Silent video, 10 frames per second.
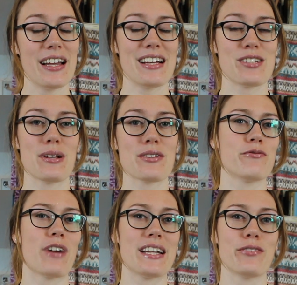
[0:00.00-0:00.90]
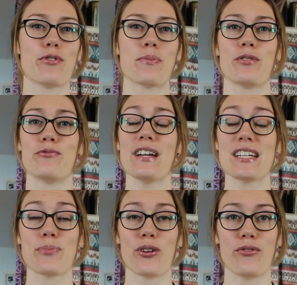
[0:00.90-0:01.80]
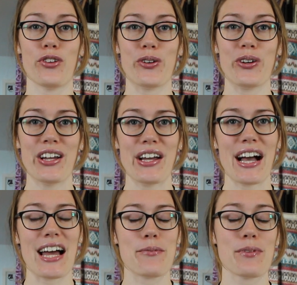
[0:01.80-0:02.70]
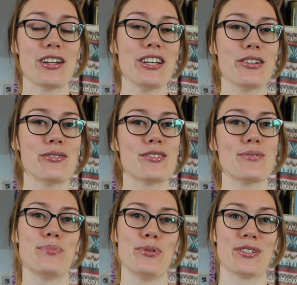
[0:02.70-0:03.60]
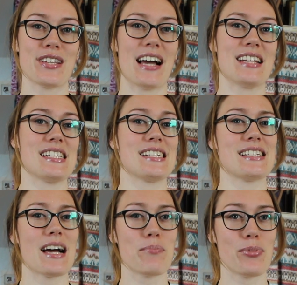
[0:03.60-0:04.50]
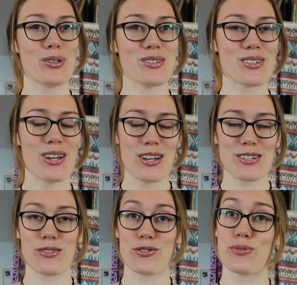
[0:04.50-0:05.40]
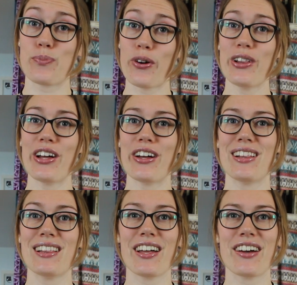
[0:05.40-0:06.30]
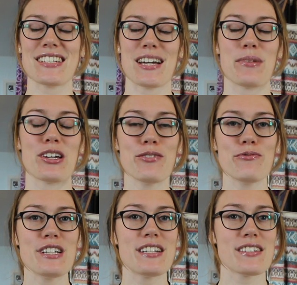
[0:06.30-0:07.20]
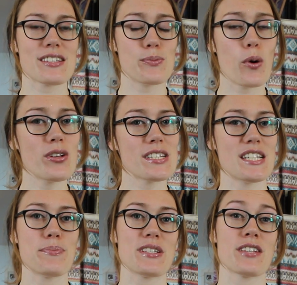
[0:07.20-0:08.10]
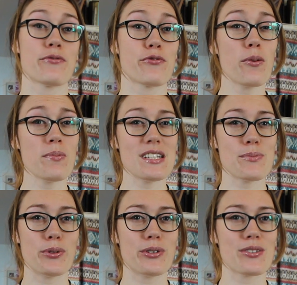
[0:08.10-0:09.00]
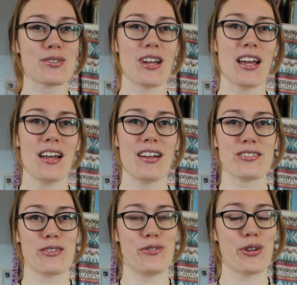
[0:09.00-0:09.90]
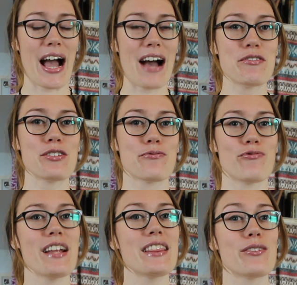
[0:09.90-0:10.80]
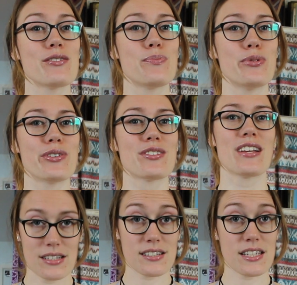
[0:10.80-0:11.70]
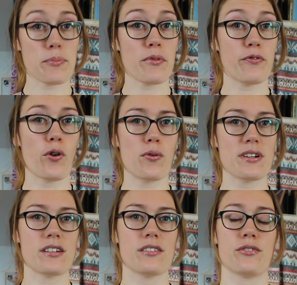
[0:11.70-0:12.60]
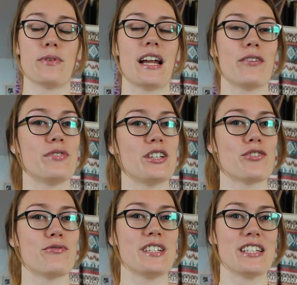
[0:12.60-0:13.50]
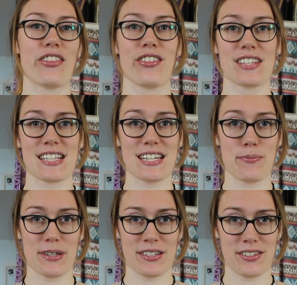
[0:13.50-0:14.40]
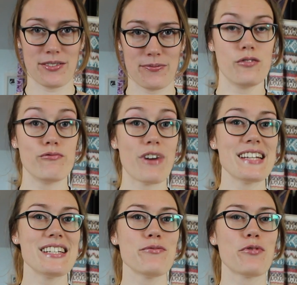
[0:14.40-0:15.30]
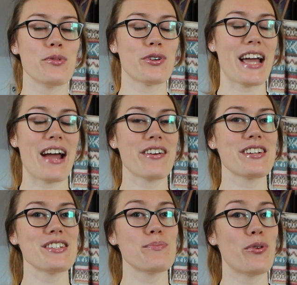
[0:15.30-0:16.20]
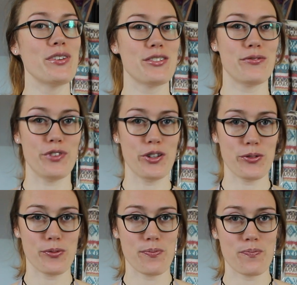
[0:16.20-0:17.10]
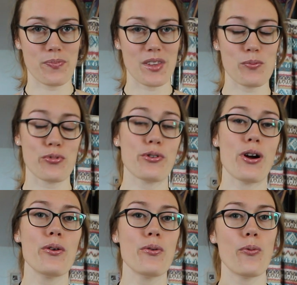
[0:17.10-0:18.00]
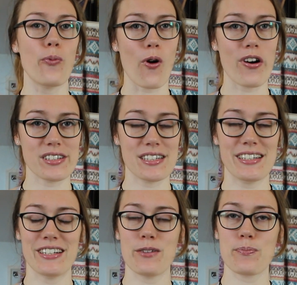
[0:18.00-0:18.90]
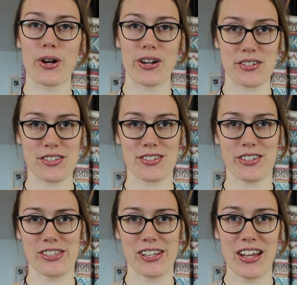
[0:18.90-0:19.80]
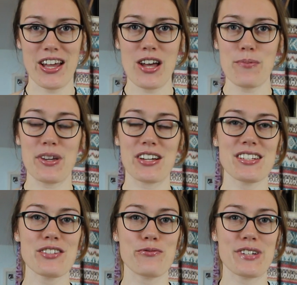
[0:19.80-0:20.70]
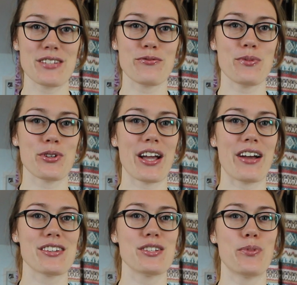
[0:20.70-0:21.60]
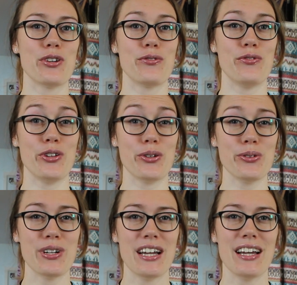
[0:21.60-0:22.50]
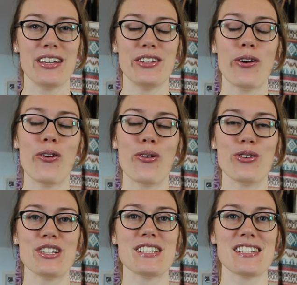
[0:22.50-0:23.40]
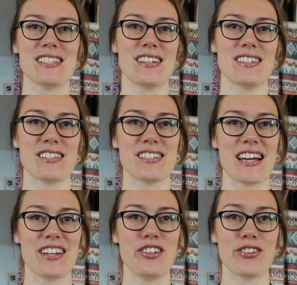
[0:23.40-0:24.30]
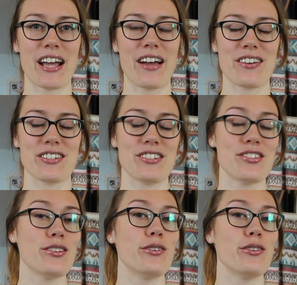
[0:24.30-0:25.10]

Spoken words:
as well as writing from the narrator's point of view, and I'm going to use some books as examples. So spoiler alert, I'm going to read small snippets from these books, so if you haven't read those books, skip forward to when I finished reading the snippet. Writing from your character's point of view. Pro 1. Personal. Because it's written from your character's point of view, your audience is understanding your character to the